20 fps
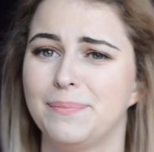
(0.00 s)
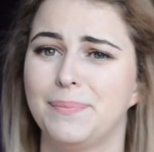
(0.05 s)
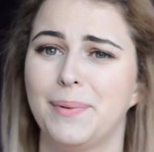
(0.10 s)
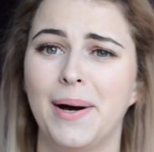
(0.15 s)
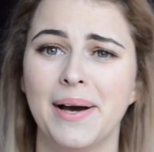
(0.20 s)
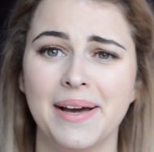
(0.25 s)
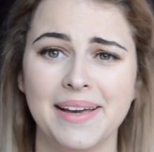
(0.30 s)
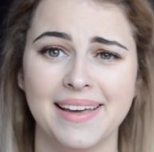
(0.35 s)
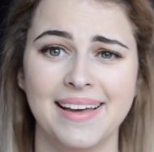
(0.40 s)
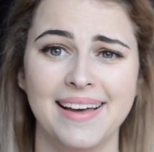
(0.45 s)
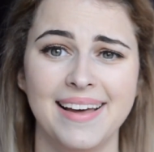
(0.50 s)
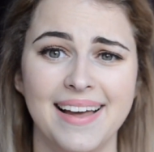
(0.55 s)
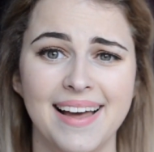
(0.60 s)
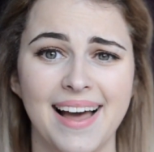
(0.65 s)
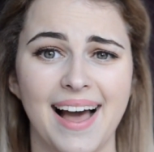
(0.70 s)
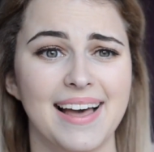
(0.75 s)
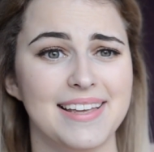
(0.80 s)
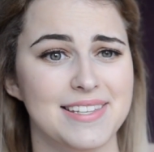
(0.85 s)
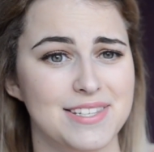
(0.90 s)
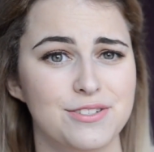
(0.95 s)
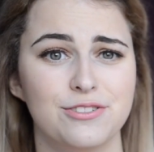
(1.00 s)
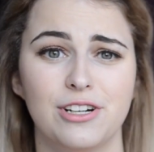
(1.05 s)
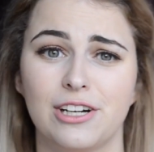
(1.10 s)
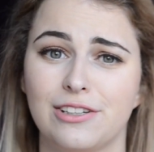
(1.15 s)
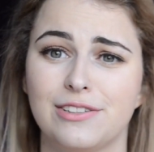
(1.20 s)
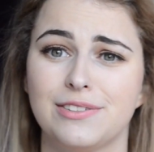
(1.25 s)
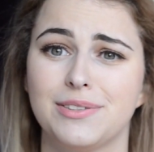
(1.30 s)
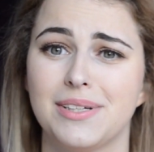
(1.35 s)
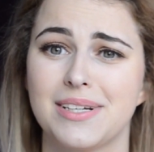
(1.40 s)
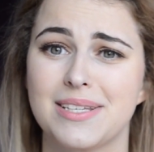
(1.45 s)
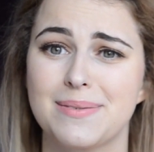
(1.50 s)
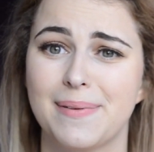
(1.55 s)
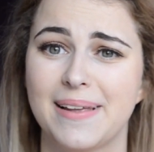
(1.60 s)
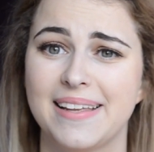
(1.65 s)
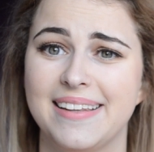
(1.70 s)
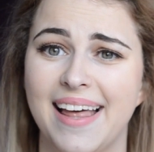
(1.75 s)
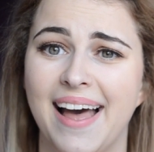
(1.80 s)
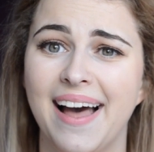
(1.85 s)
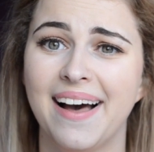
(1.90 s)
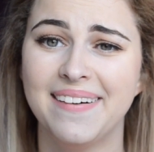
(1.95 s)
Boy, I struggle to
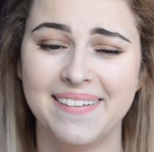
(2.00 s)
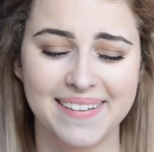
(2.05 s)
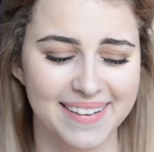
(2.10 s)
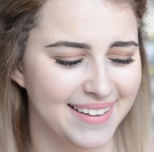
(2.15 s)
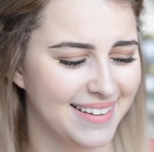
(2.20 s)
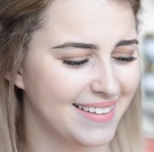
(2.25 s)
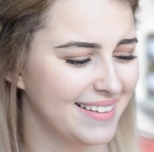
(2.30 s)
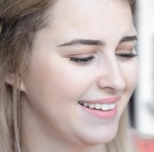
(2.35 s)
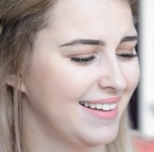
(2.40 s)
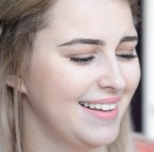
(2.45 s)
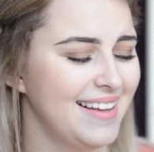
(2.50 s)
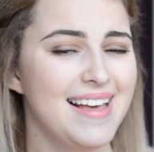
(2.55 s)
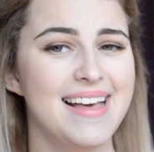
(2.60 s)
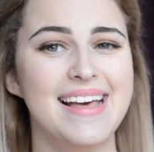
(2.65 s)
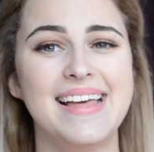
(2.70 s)
explain that one.